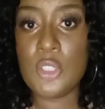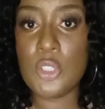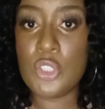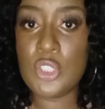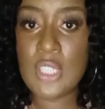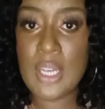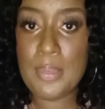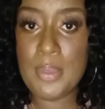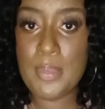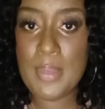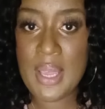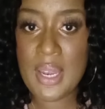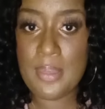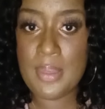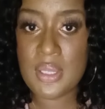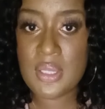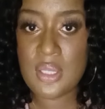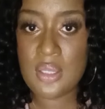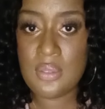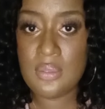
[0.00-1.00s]
So should I be mad
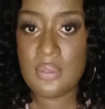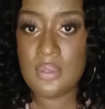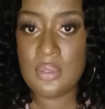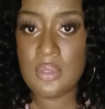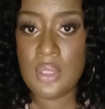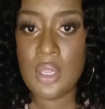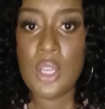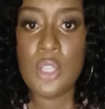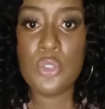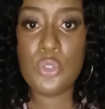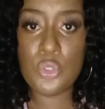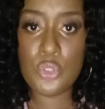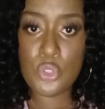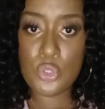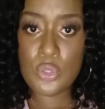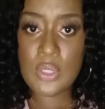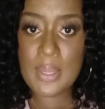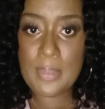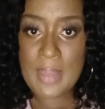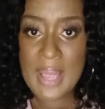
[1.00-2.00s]
at myself? Do
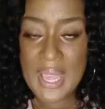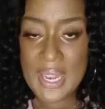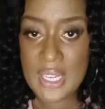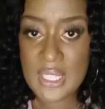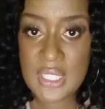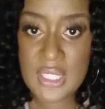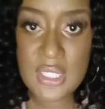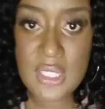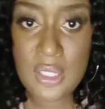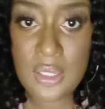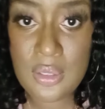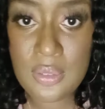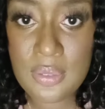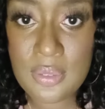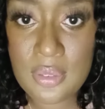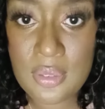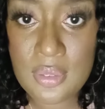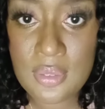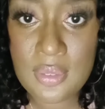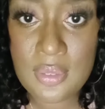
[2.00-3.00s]
you get mad at yourself?
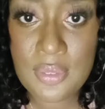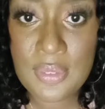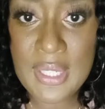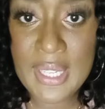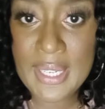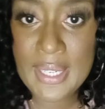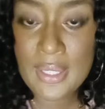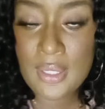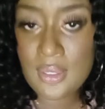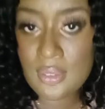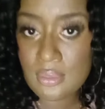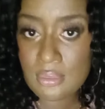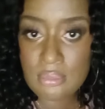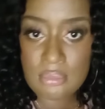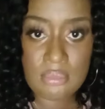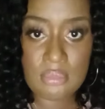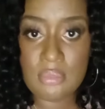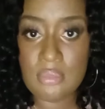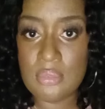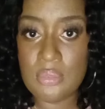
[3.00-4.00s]
Like,
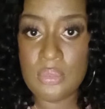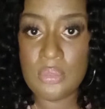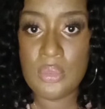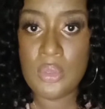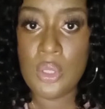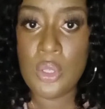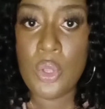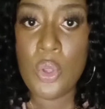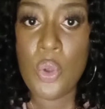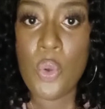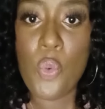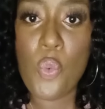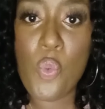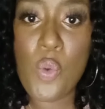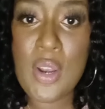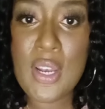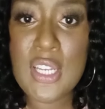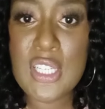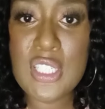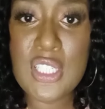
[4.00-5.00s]

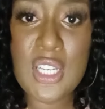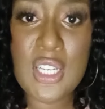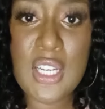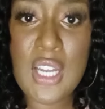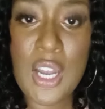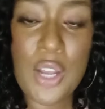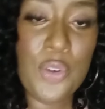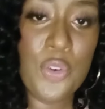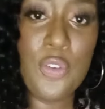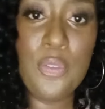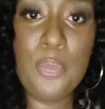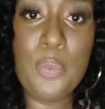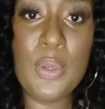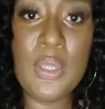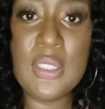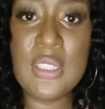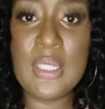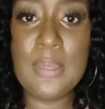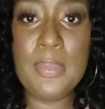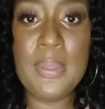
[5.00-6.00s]
when is your cutoff
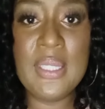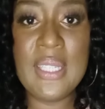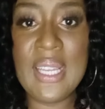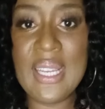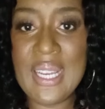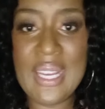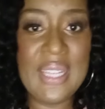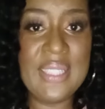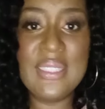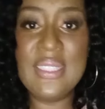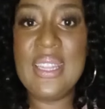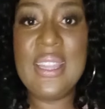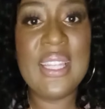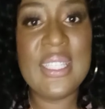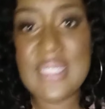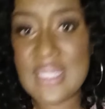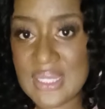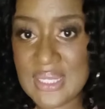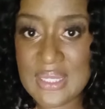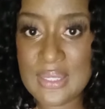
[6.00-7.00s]
point to be like,
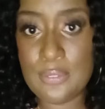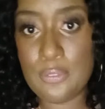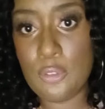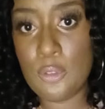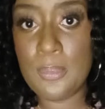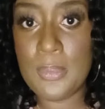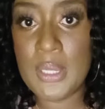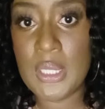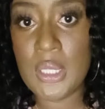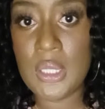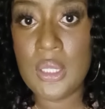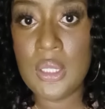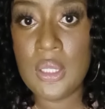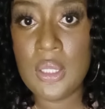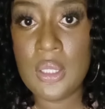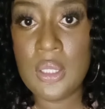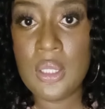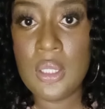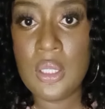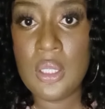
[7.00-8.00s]
this isn't for me,
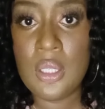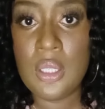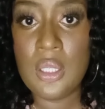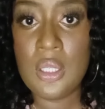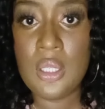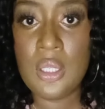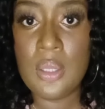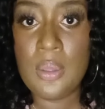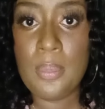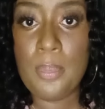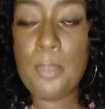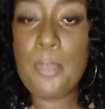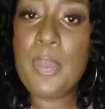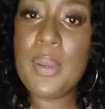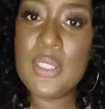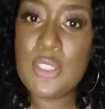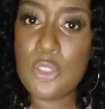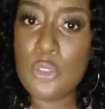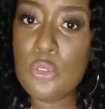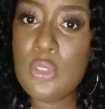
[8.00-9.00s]

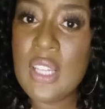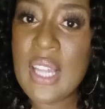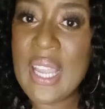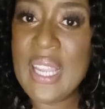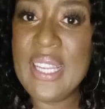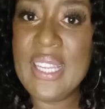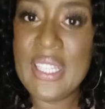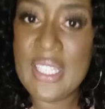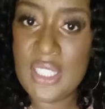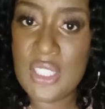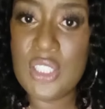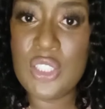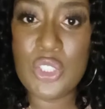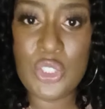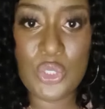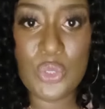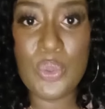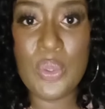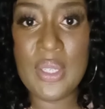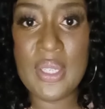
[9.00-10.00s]
but you like it and
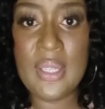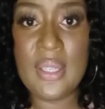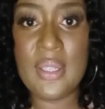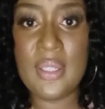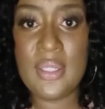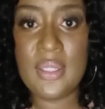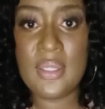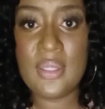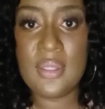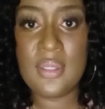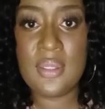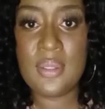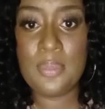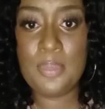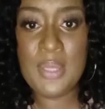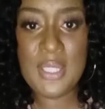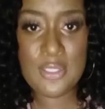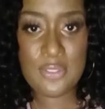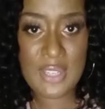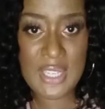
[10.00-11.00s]
enjoy it?
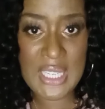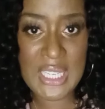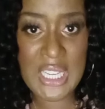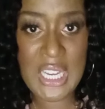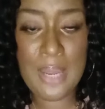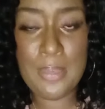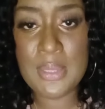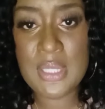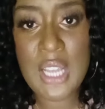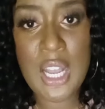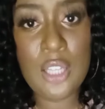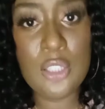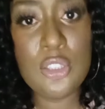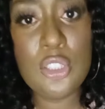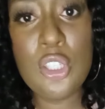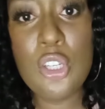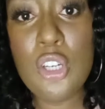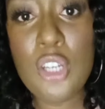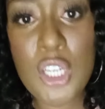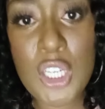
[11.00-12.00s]
Please write in the comments. How
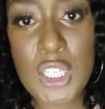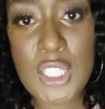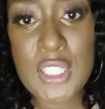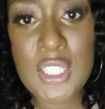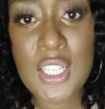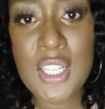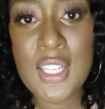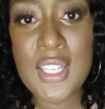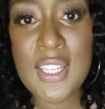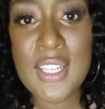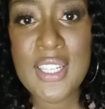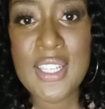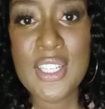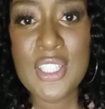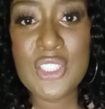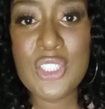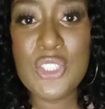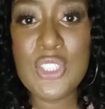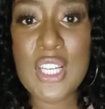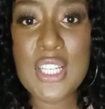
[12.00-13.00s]
long
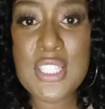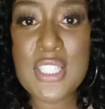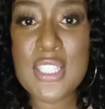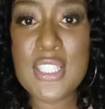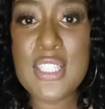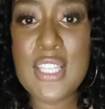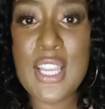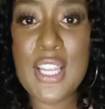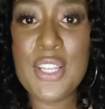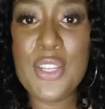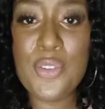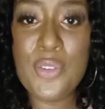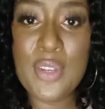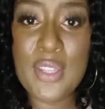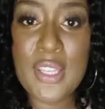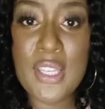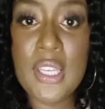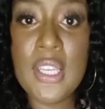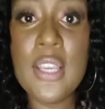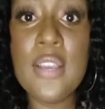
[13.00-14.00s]
does it take you
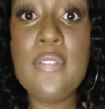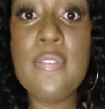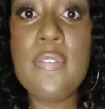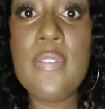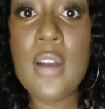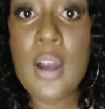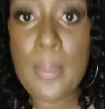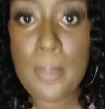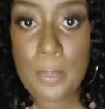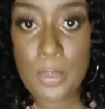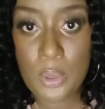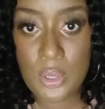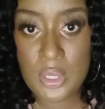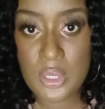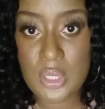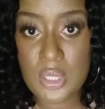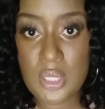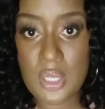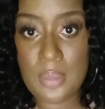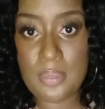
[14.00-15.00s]
to give up
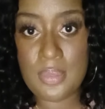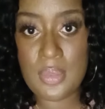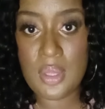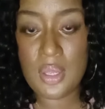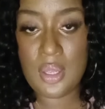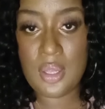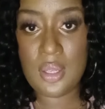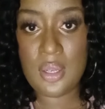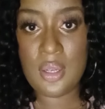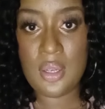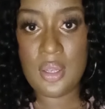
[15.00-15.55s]
on something?